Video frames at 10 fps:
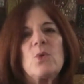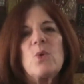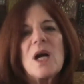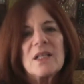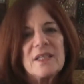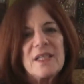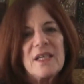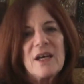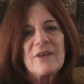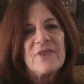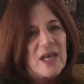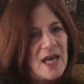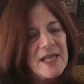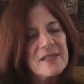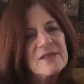quality of the
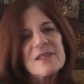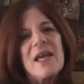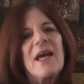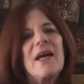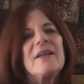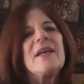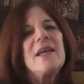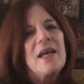hikes and